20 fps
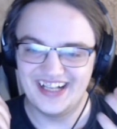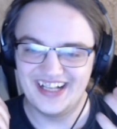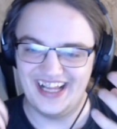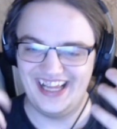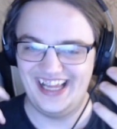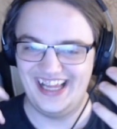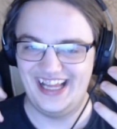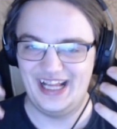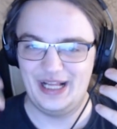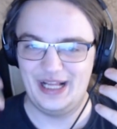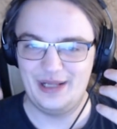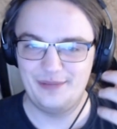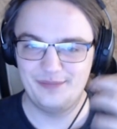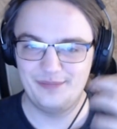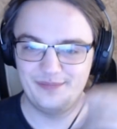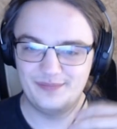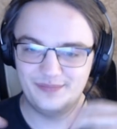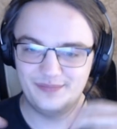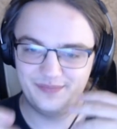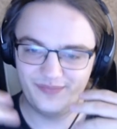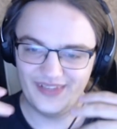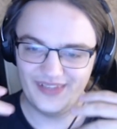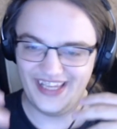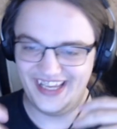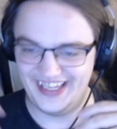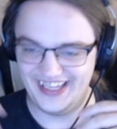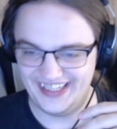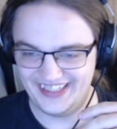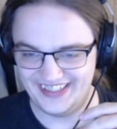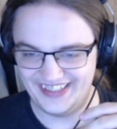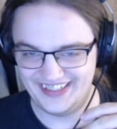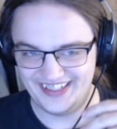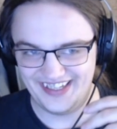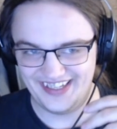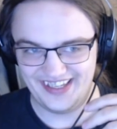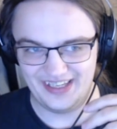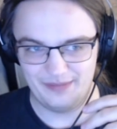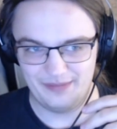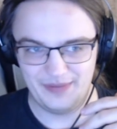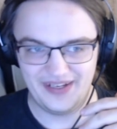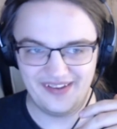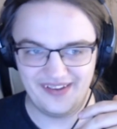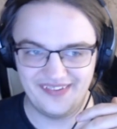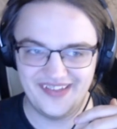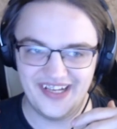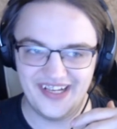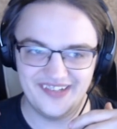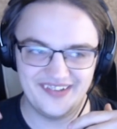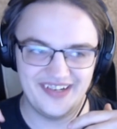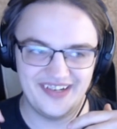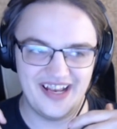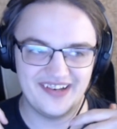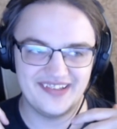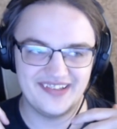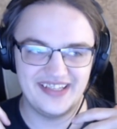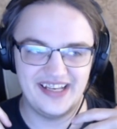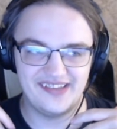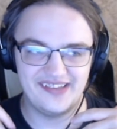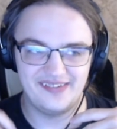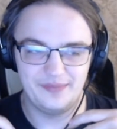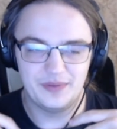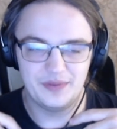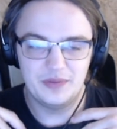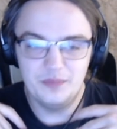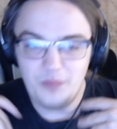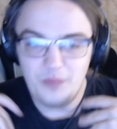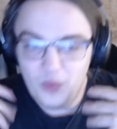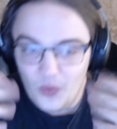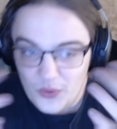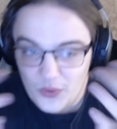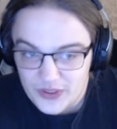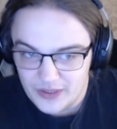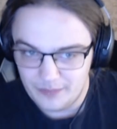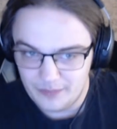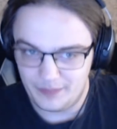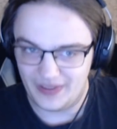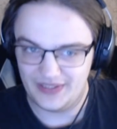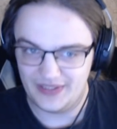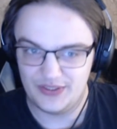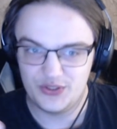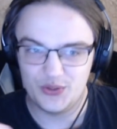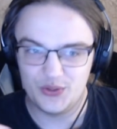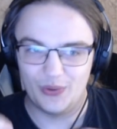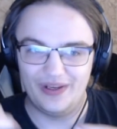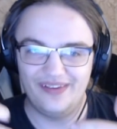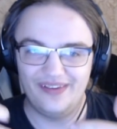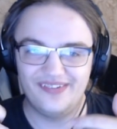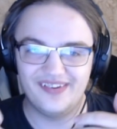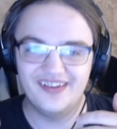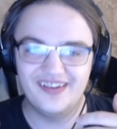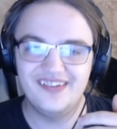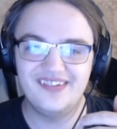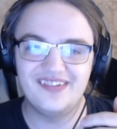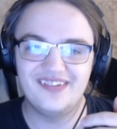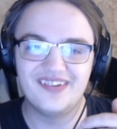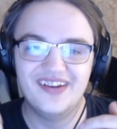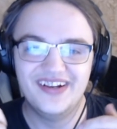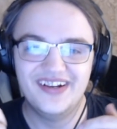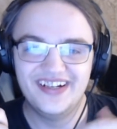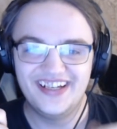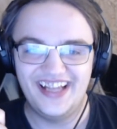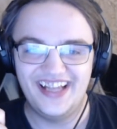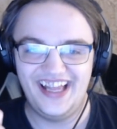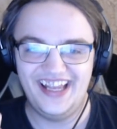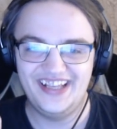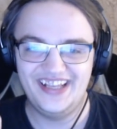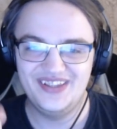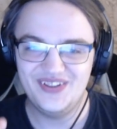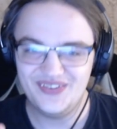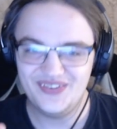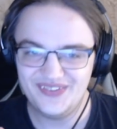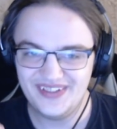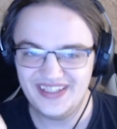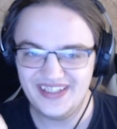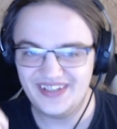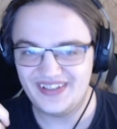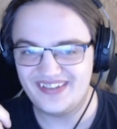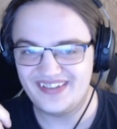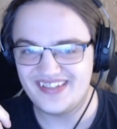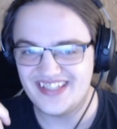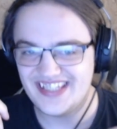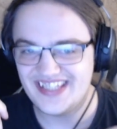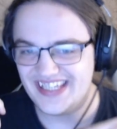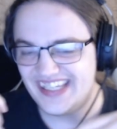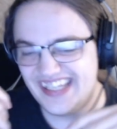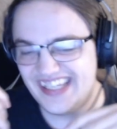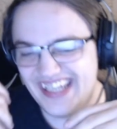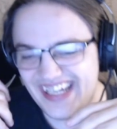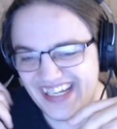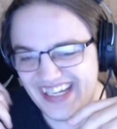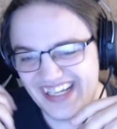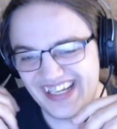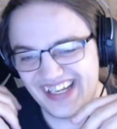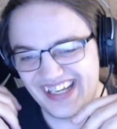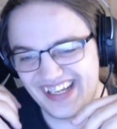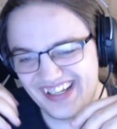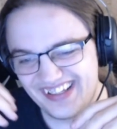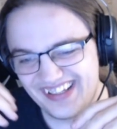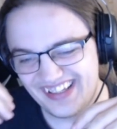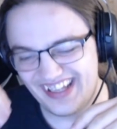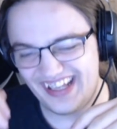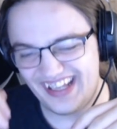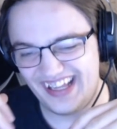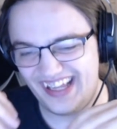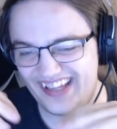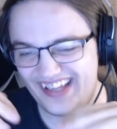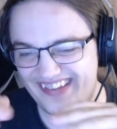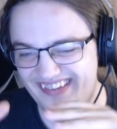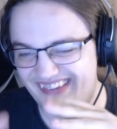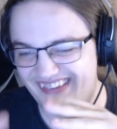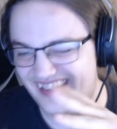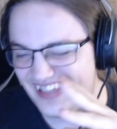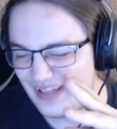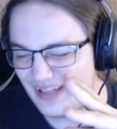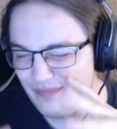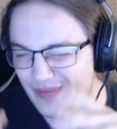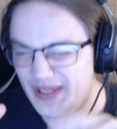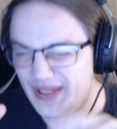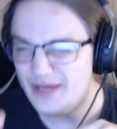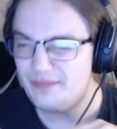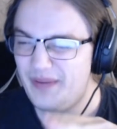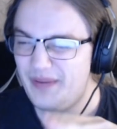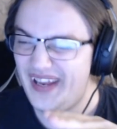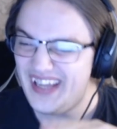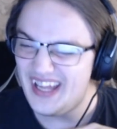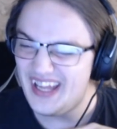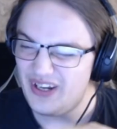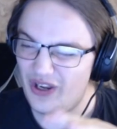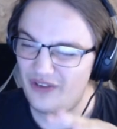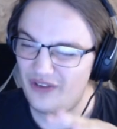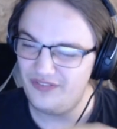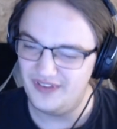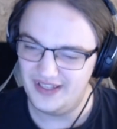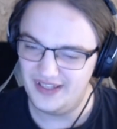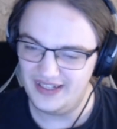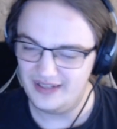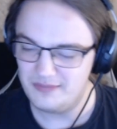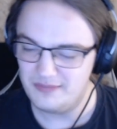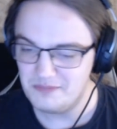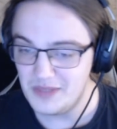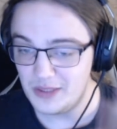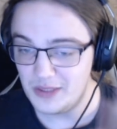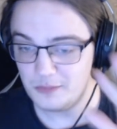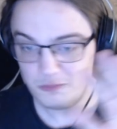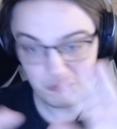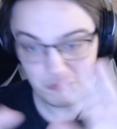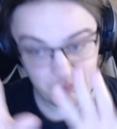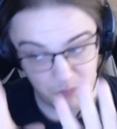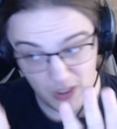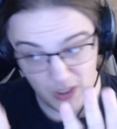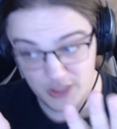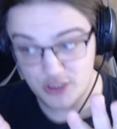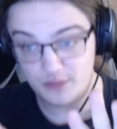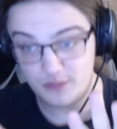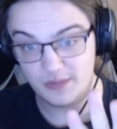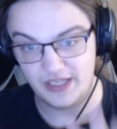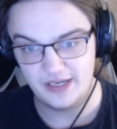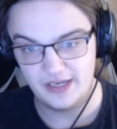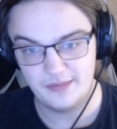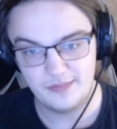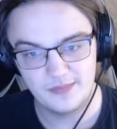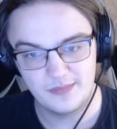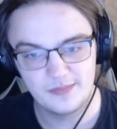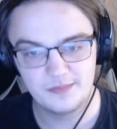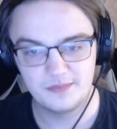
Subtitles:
Then because Dungeon actually has even more compelling choices, I don't really see them being picked that often, but possibly.